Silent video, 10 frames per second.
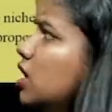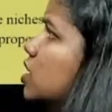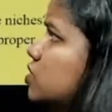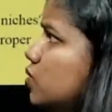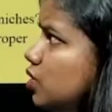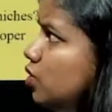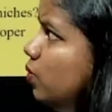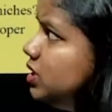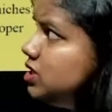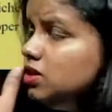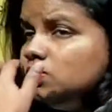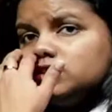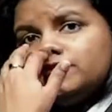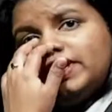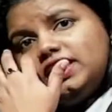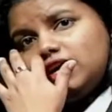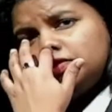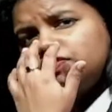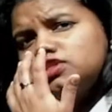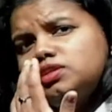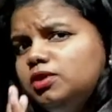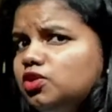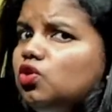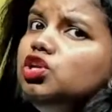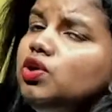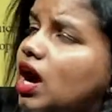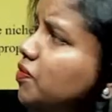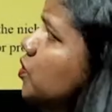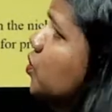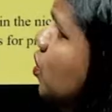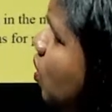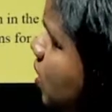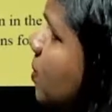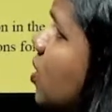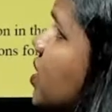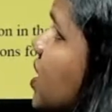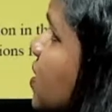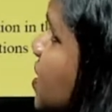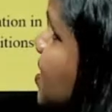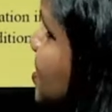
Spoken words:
So the question looks very confusing, but all you have to talk about here is